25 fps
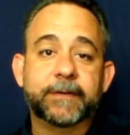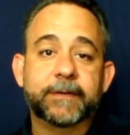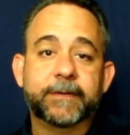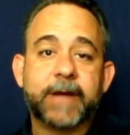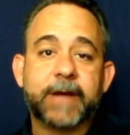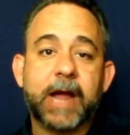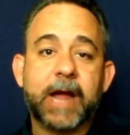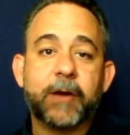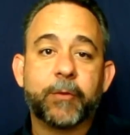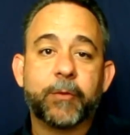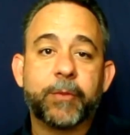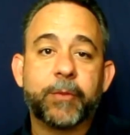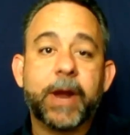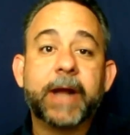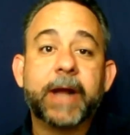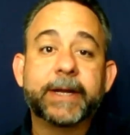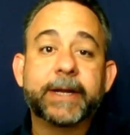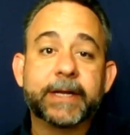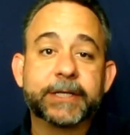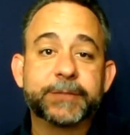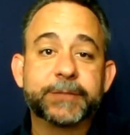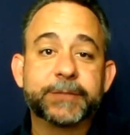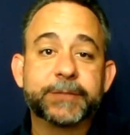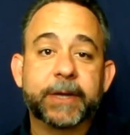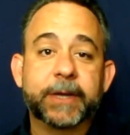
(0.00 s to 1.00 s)

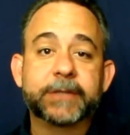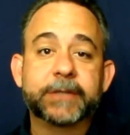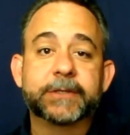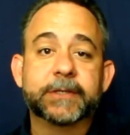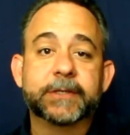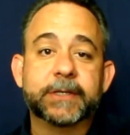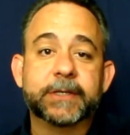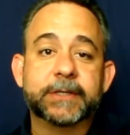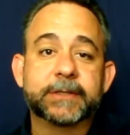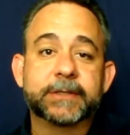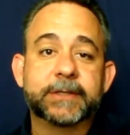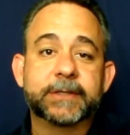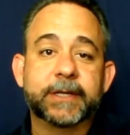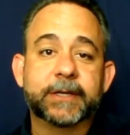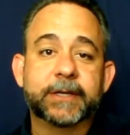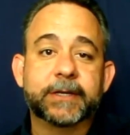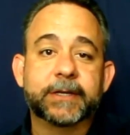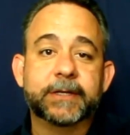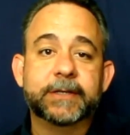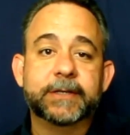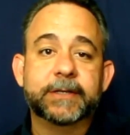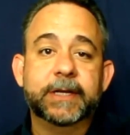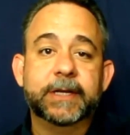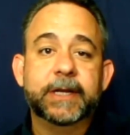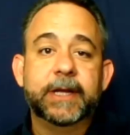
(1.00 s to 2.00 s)
chiropractic specialists that
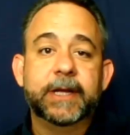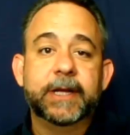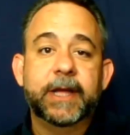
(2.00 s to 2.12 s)
could